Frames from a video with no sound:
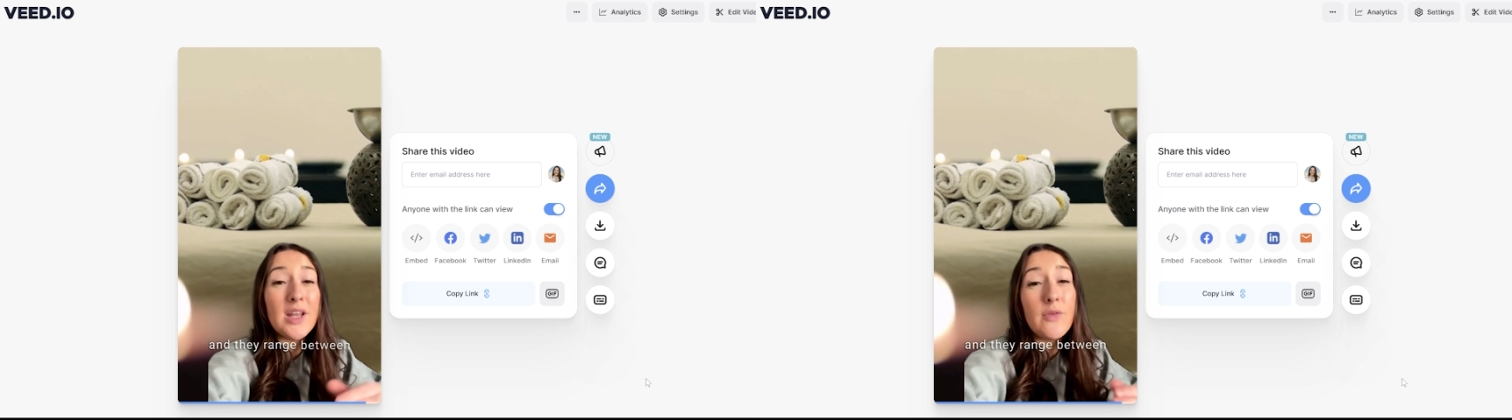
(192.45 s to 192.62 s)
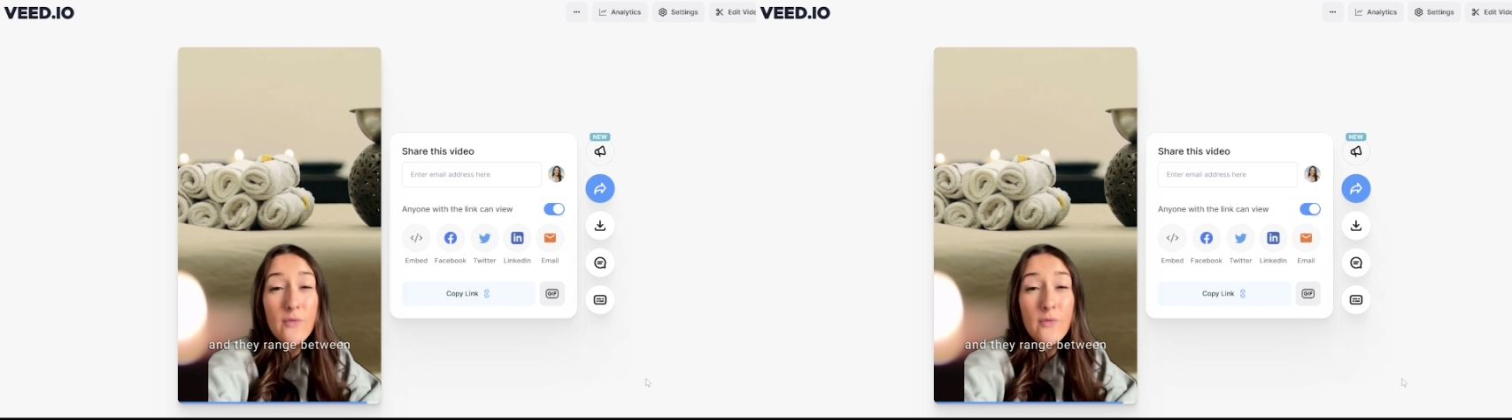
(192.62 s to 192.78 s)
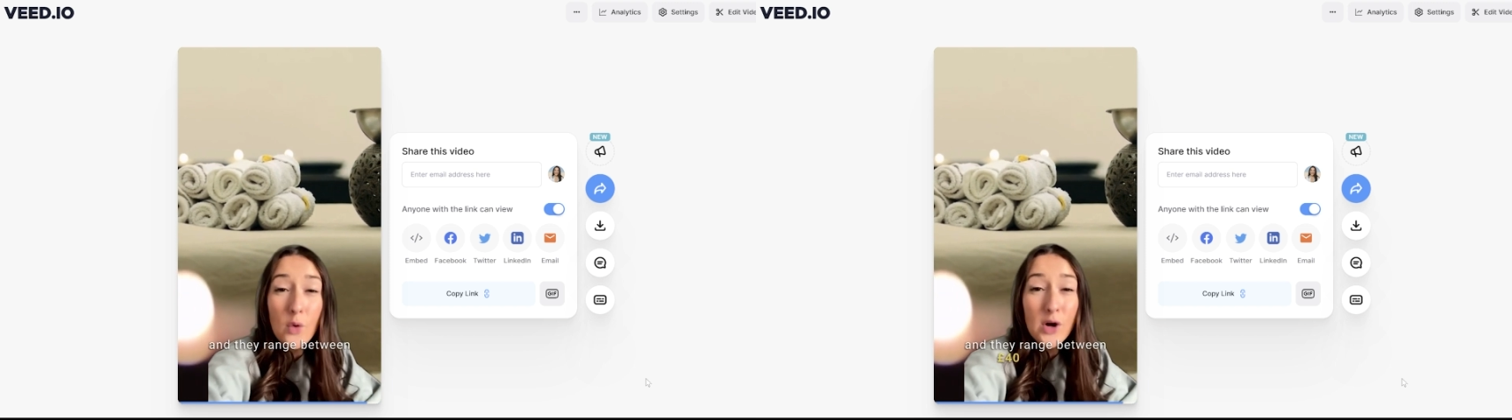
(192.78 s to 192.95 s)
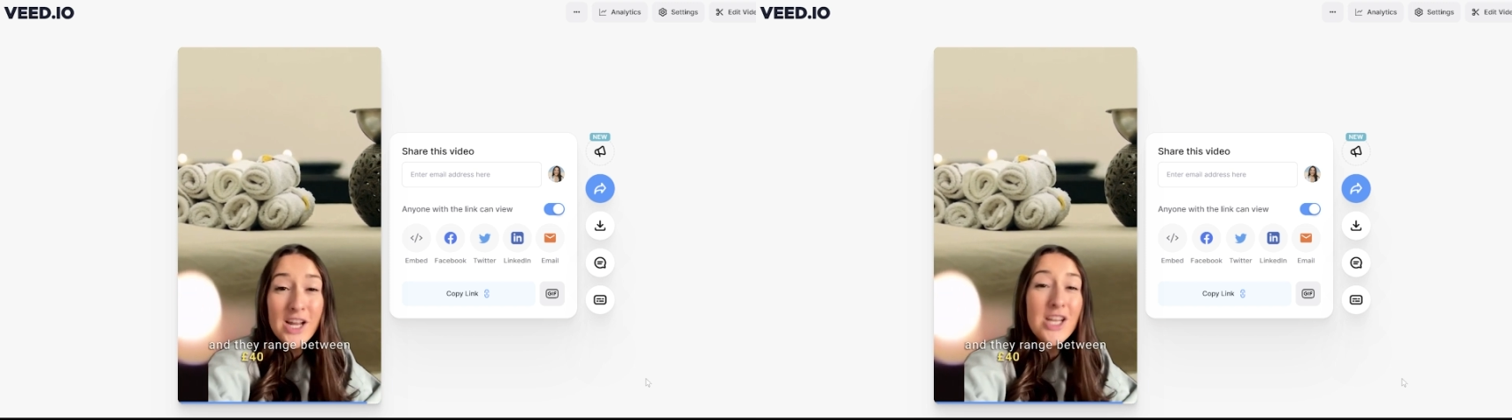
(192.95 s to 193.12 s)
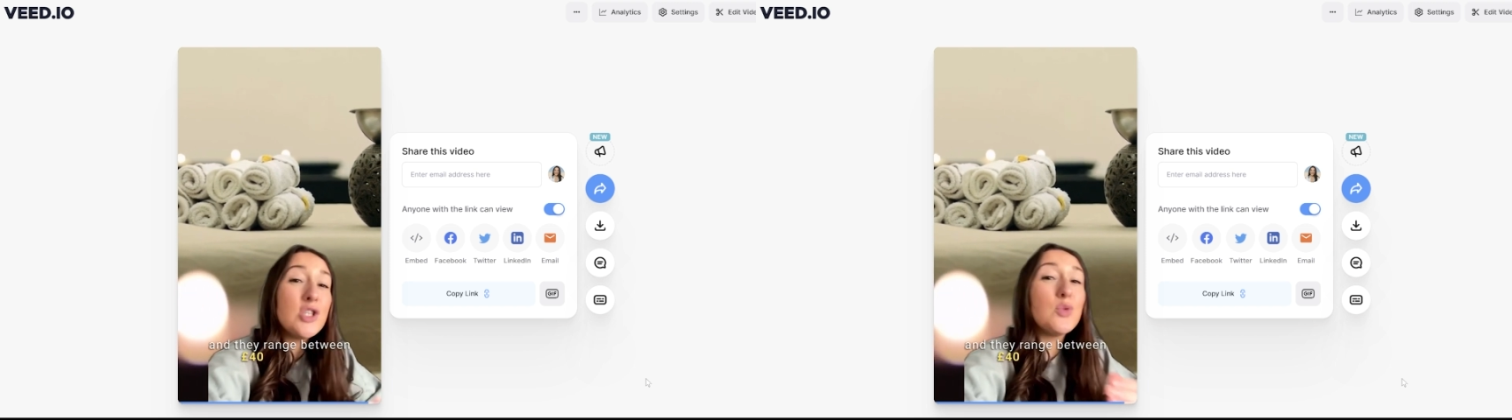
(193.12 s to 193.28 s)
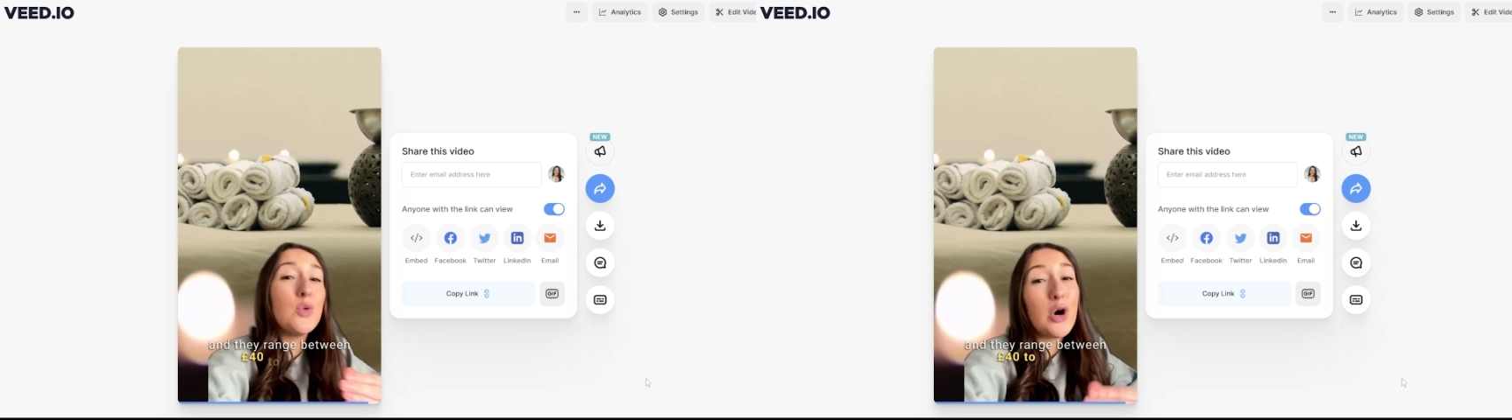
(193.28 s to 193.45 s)
40 to
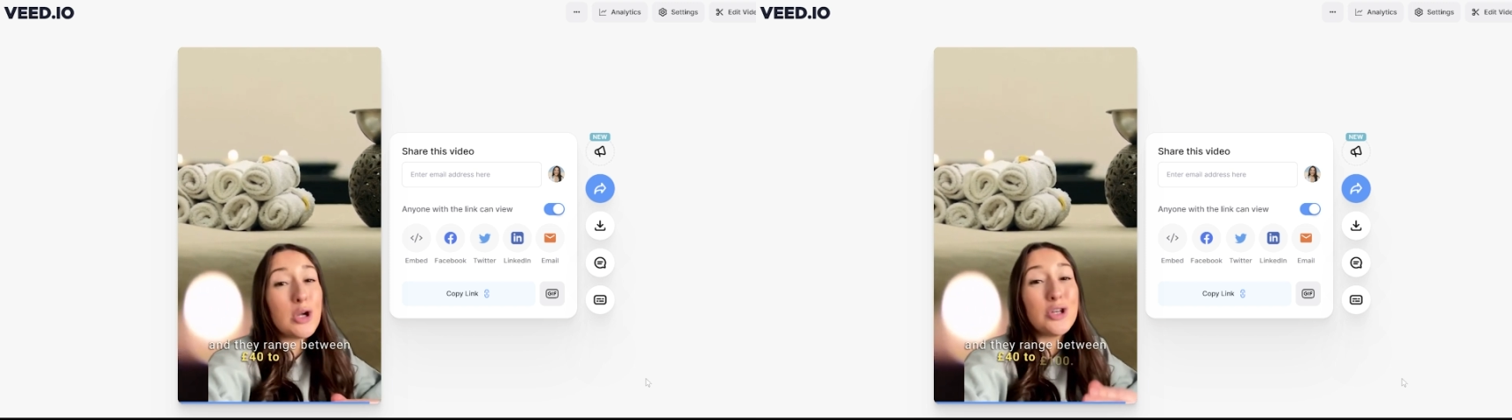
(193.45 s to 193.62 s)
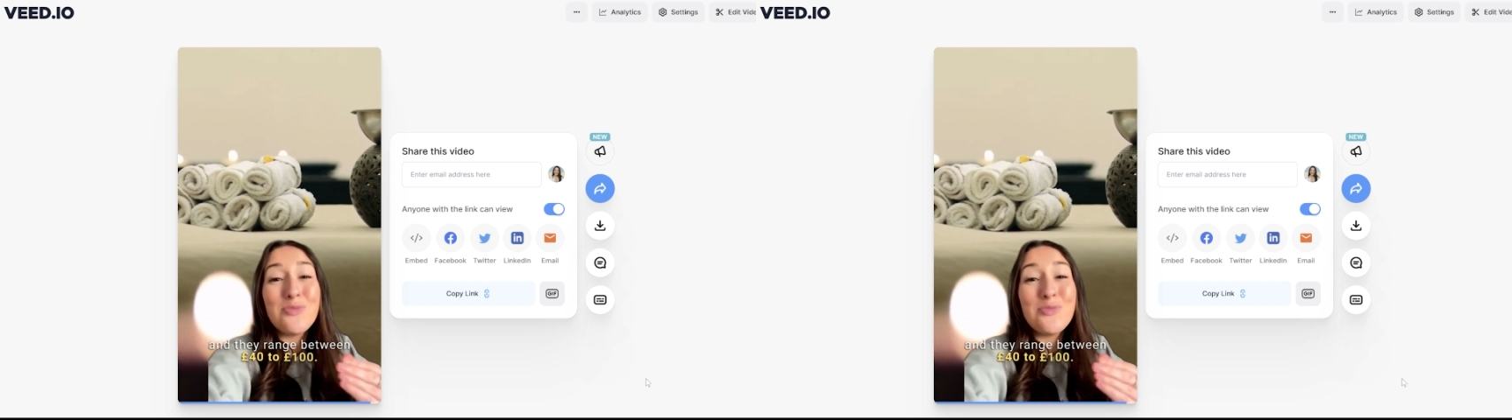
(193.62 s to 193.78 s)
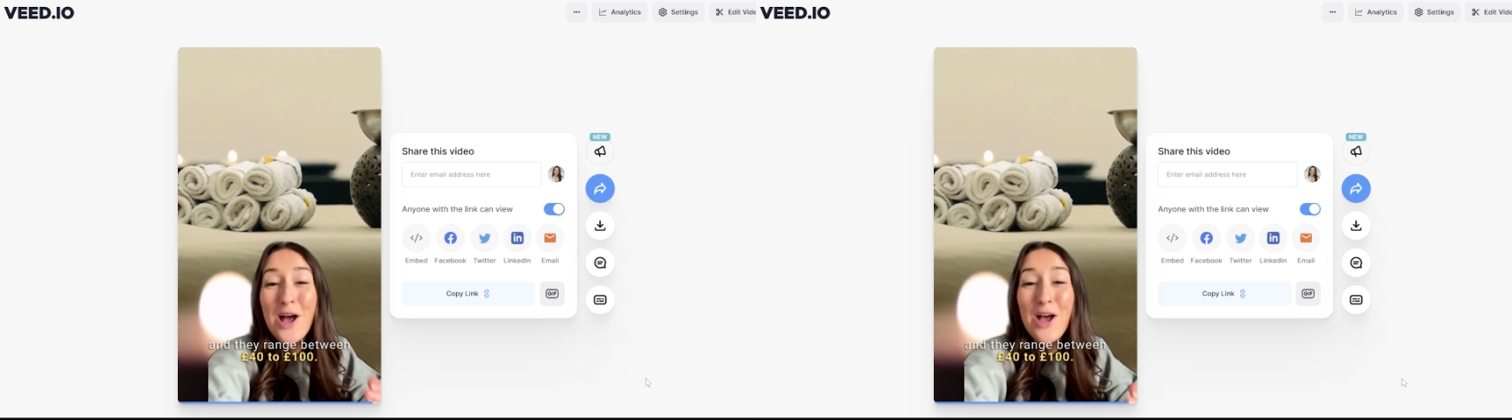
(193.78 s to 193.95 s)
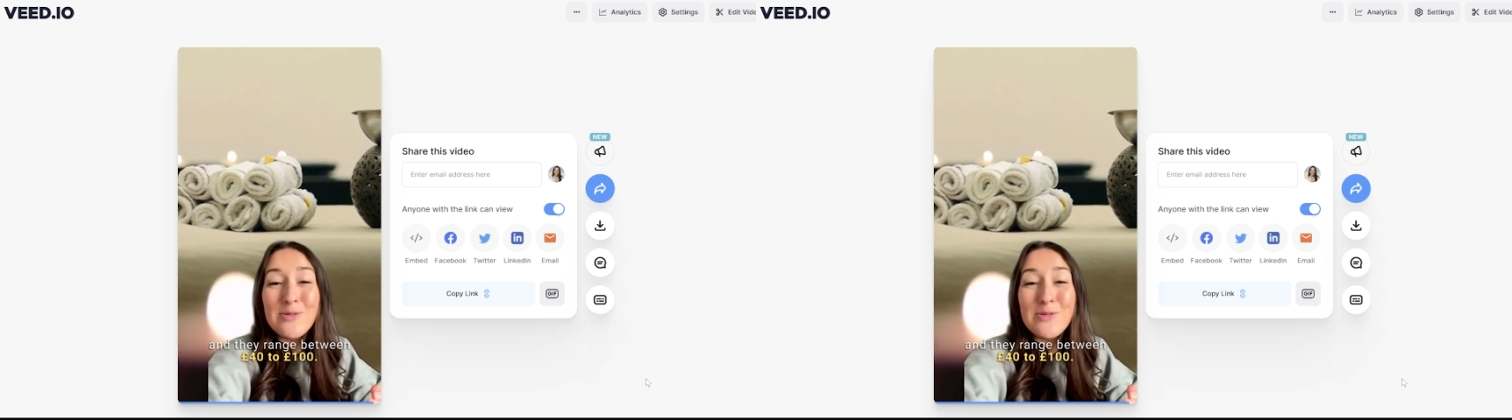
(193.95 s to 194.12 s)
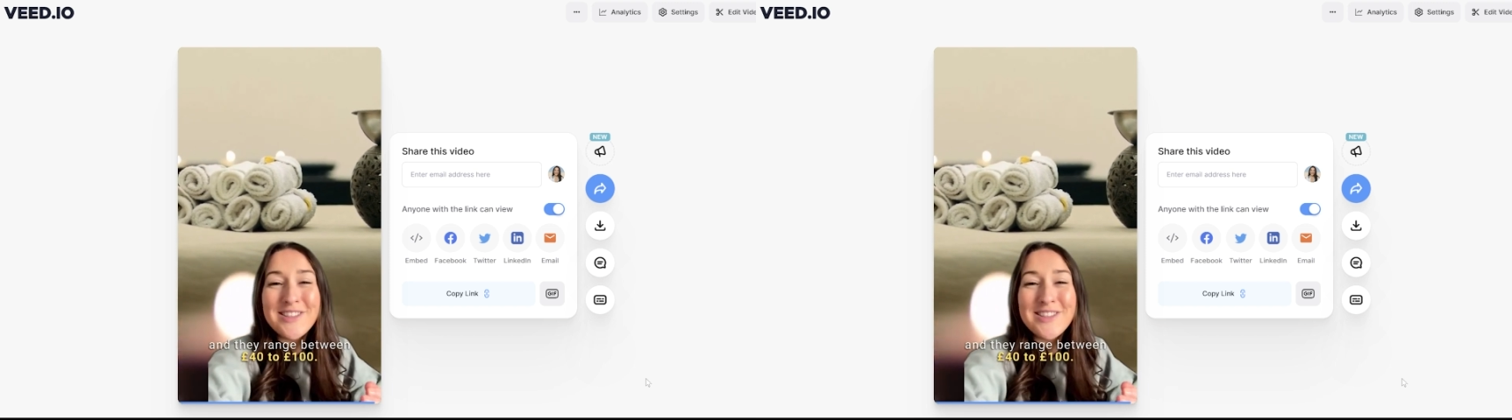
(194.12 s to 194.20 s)
100 pounds.